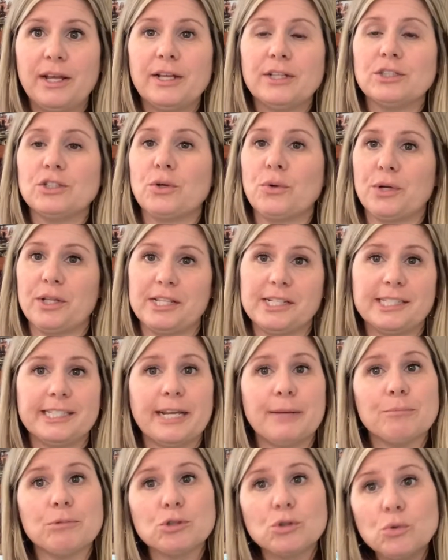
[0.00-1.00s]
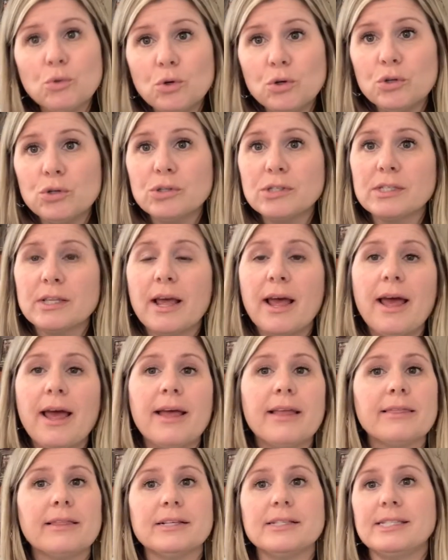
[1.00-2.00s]
to go to the same schools,
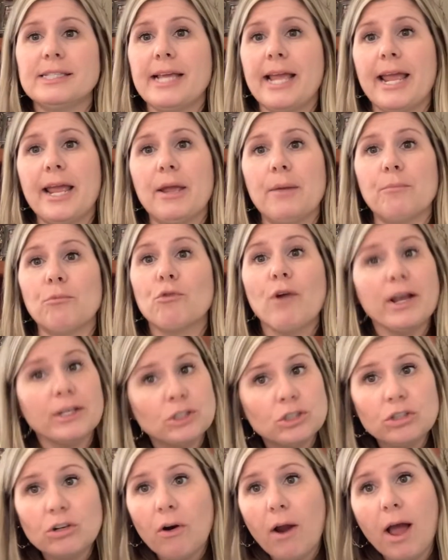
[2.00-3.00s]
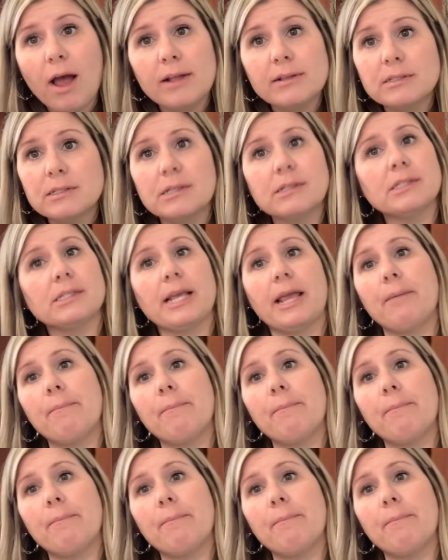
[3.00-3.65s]
the same restaurants, the same